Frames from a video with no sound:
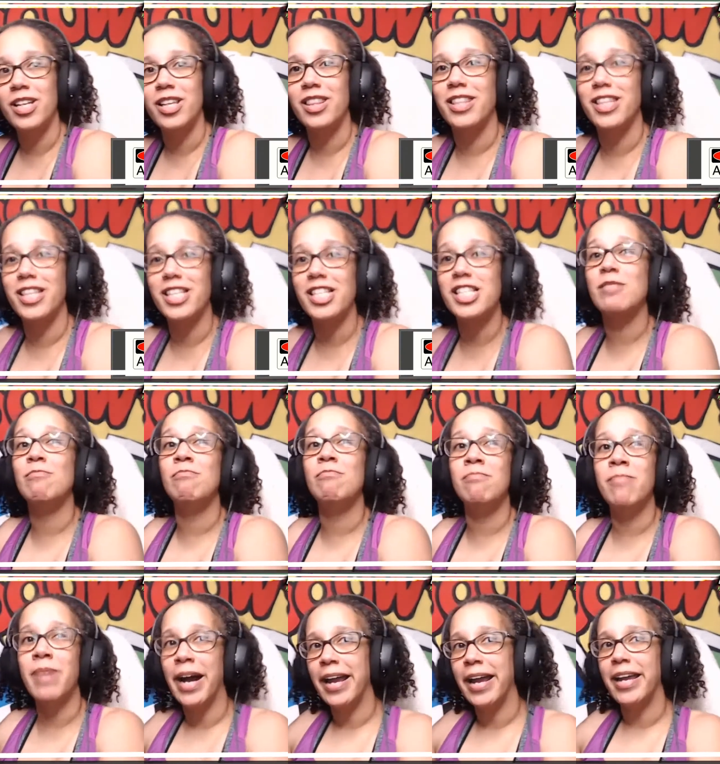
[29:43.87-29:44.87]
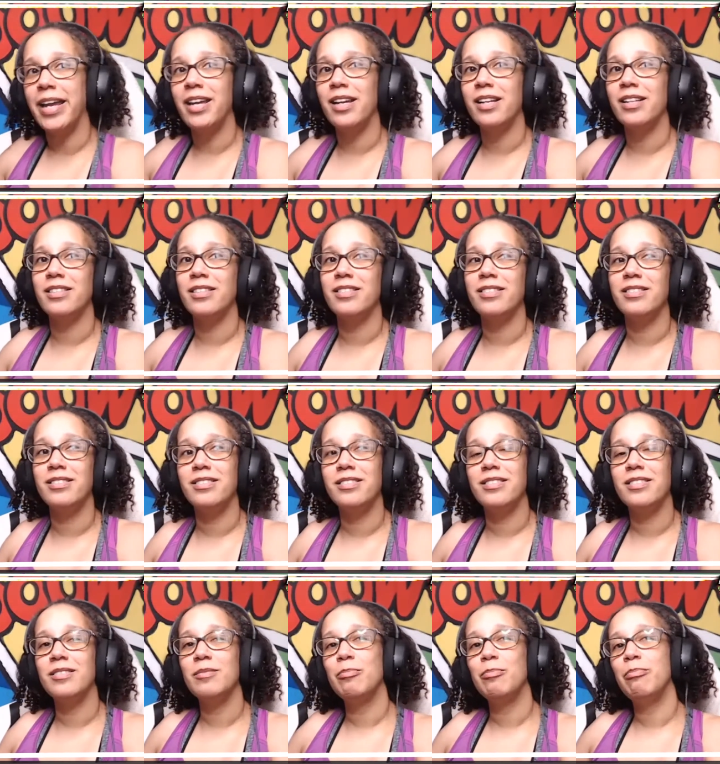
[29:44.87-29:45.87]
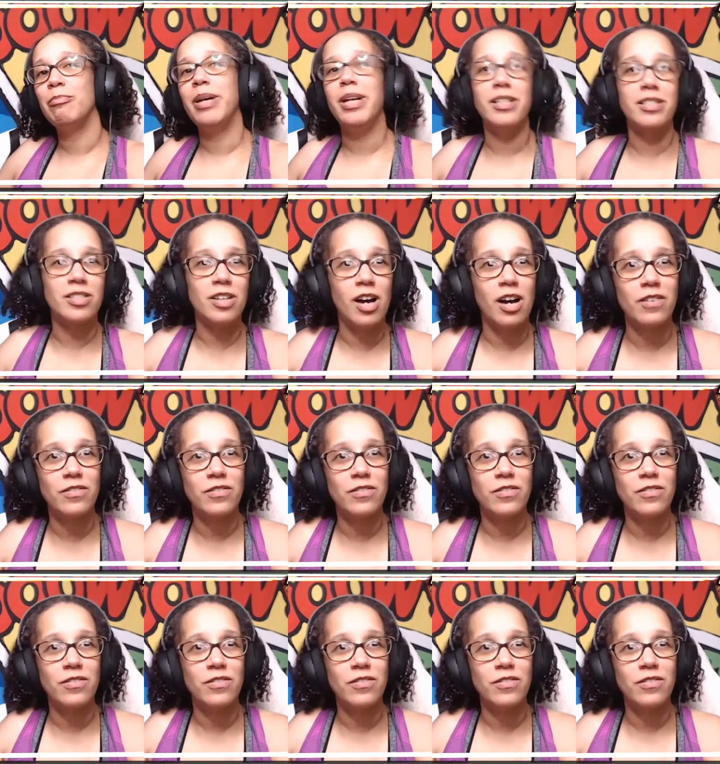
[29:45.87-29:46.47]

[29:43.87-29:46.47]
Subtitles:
this might piss off